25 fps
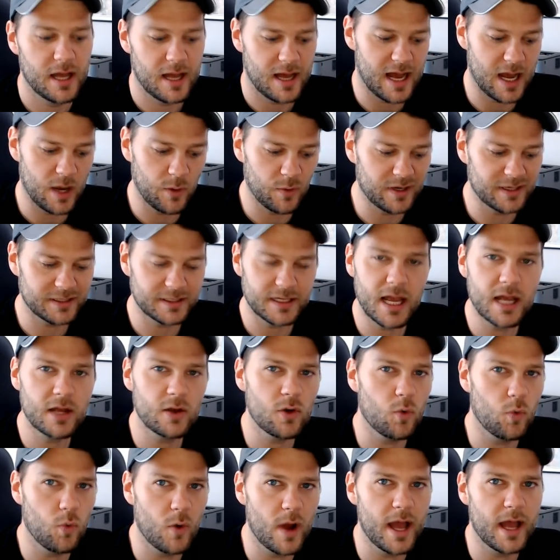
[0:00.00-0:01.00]
I want to take
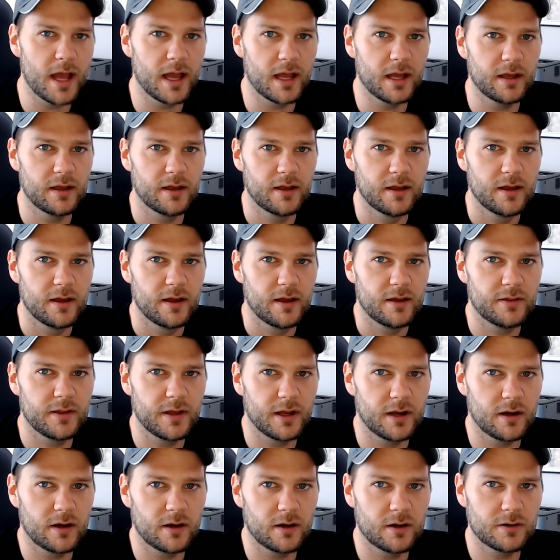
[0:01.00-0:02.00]
away
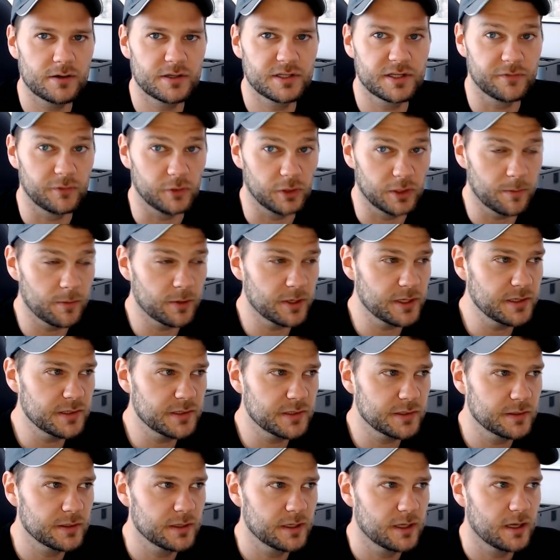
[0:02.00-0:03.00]
their civil
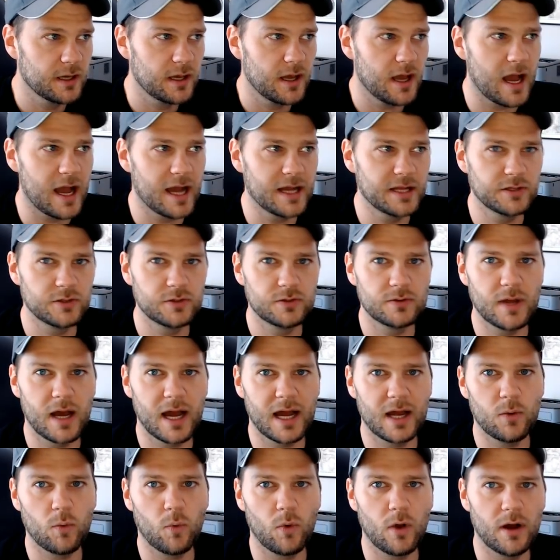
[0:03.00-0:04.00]
liberties. I,
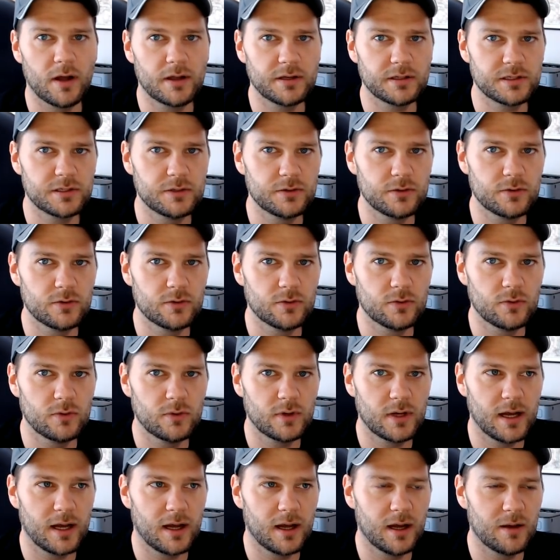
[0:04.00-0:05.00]
I want to
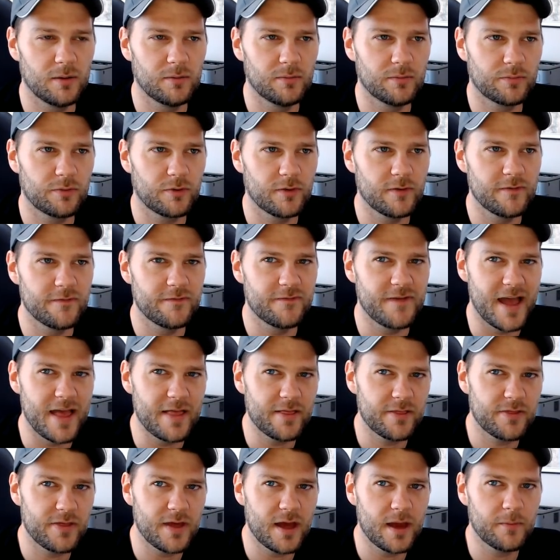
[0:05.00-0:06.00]
um,
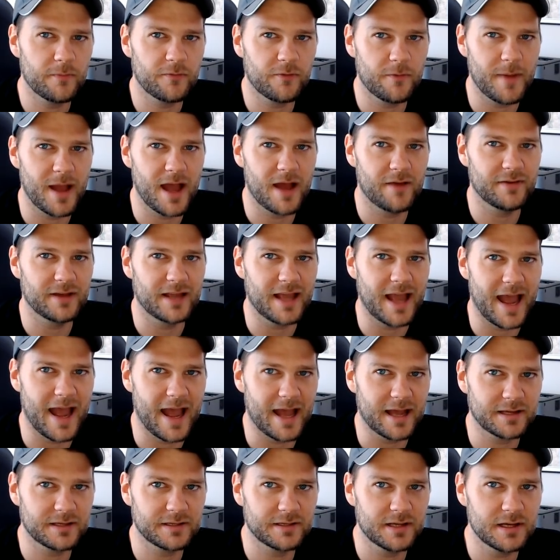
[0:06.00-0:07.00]
prevent them from having
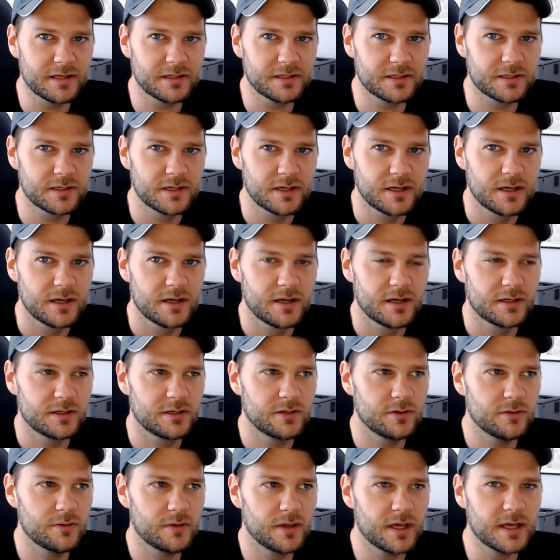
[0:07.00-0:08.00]
access
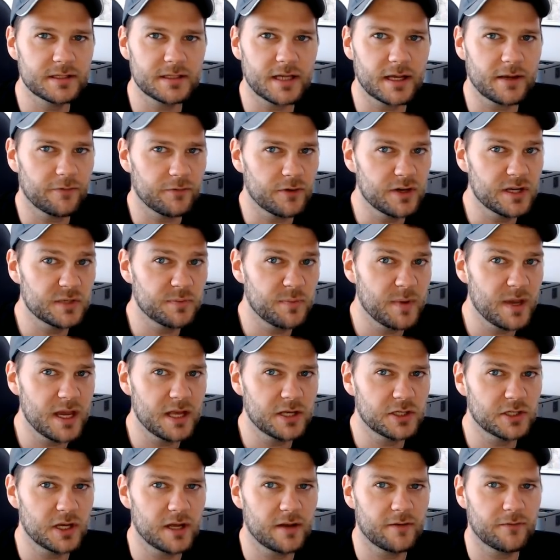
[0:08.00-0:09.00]
to things like free
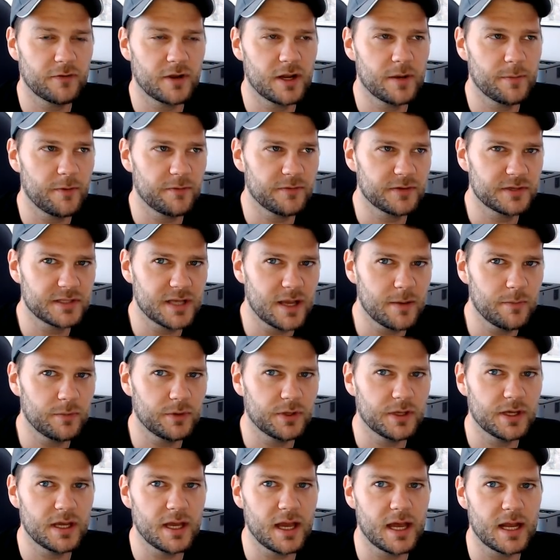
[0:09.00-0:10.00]
speech and freedom of
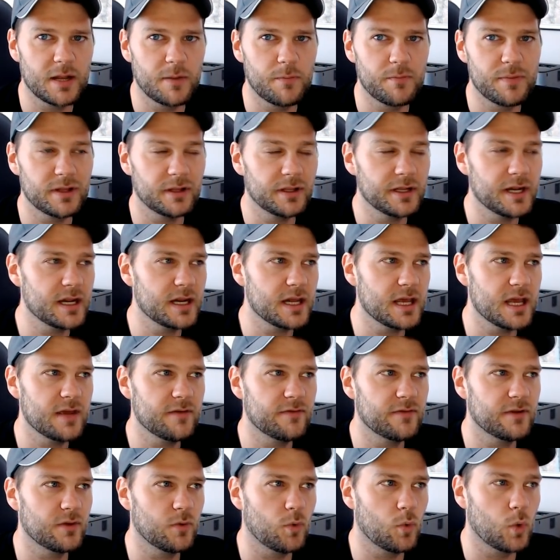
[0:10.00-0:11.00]
assembly and the ability to
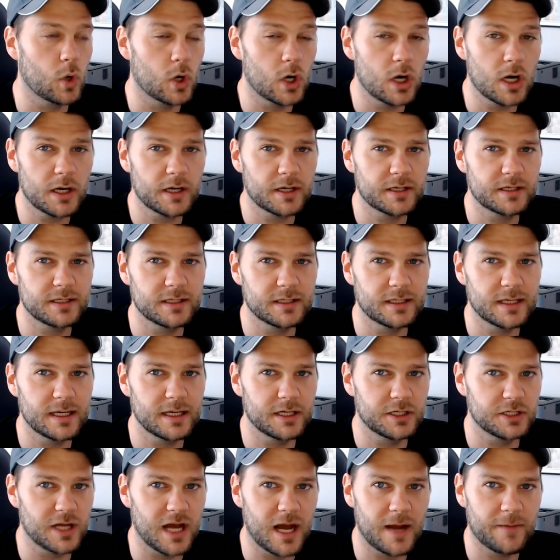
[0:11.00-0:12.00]
even work to get a
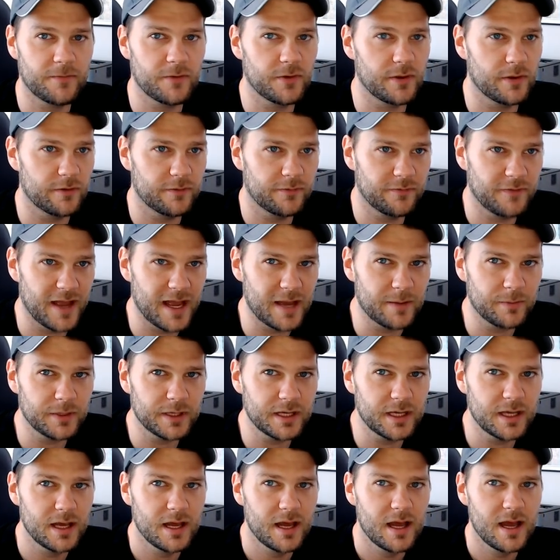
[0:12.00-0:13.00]
job for their
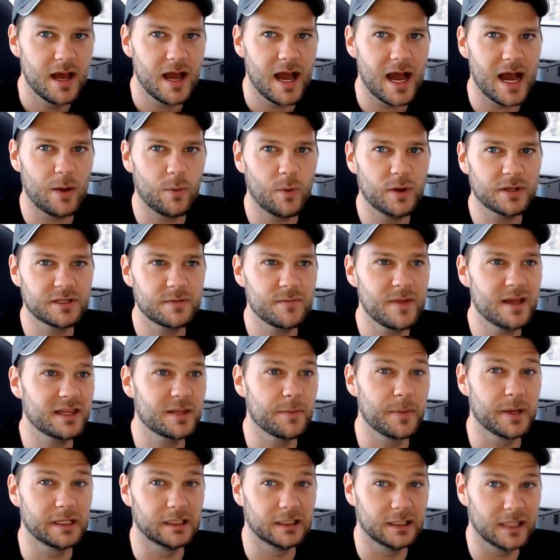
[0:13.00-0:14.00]
family. I want to make
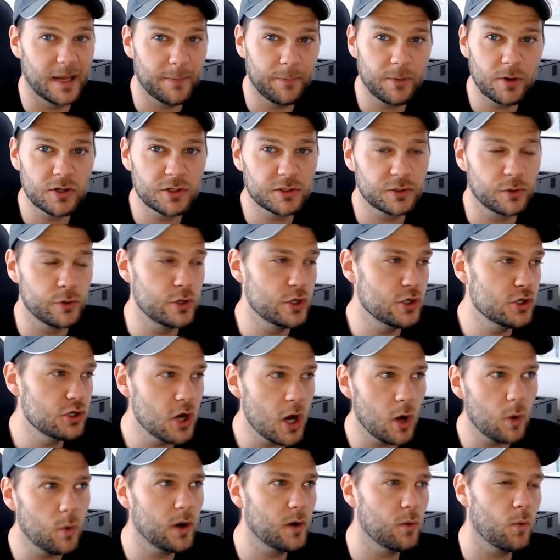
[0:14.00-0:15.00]
them a leper so
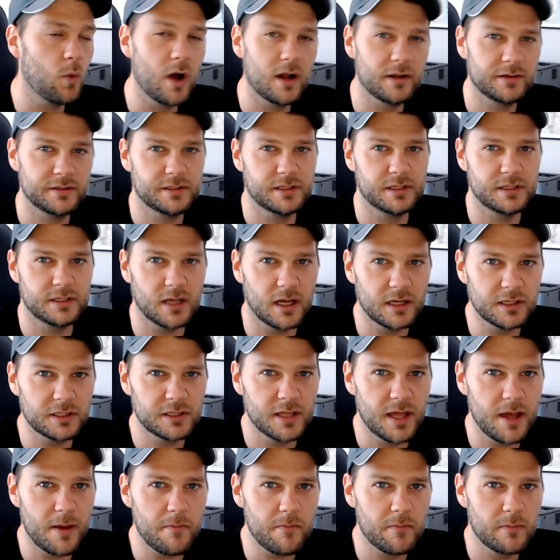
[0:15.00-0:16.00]
no one wants to touch
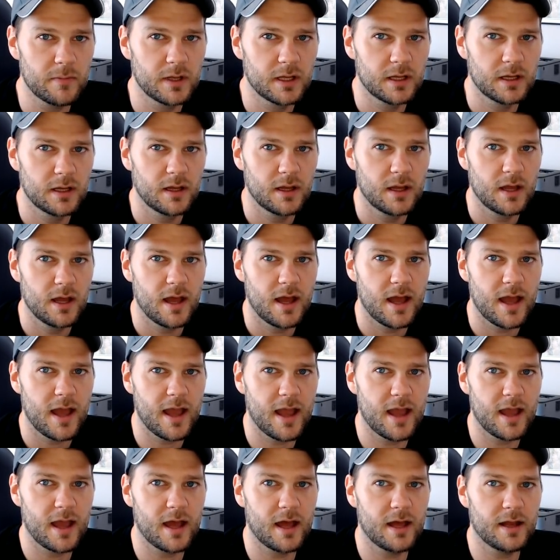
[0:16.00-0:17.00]
them.
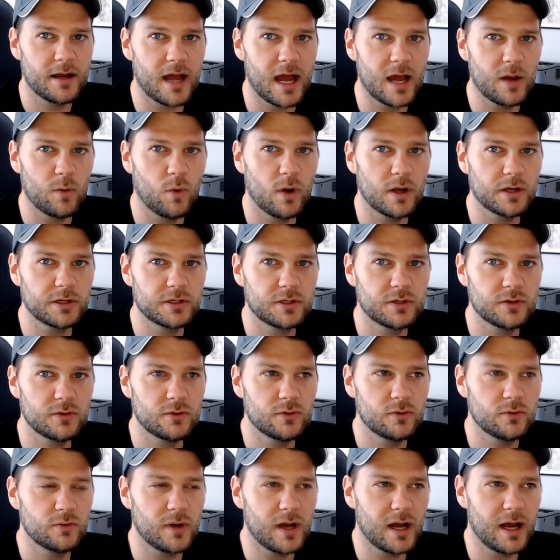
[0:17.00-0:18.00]
And I want
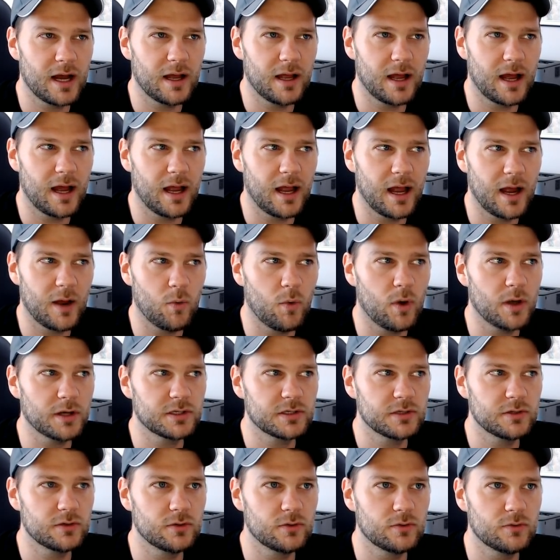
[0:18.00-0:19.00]
to, I, I want
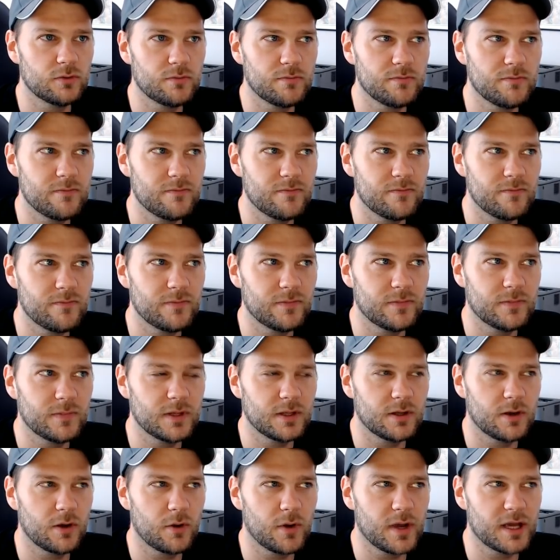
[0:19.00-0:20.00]
to,
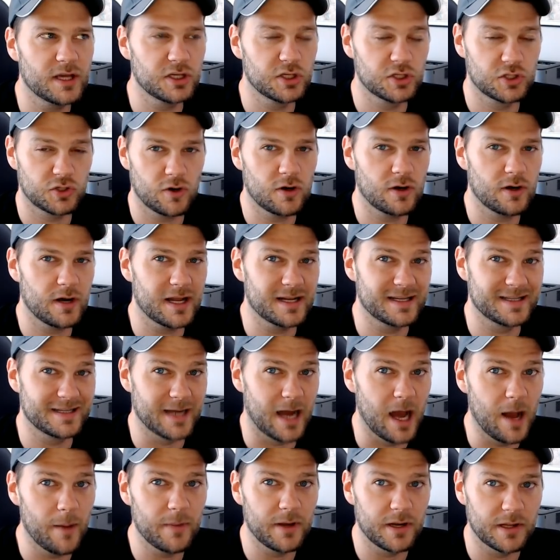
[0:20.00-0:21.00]
you know, exert
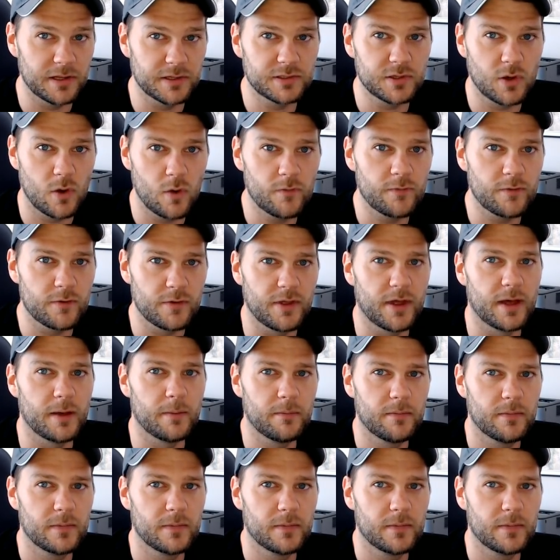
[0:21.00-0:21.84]
dominance over them.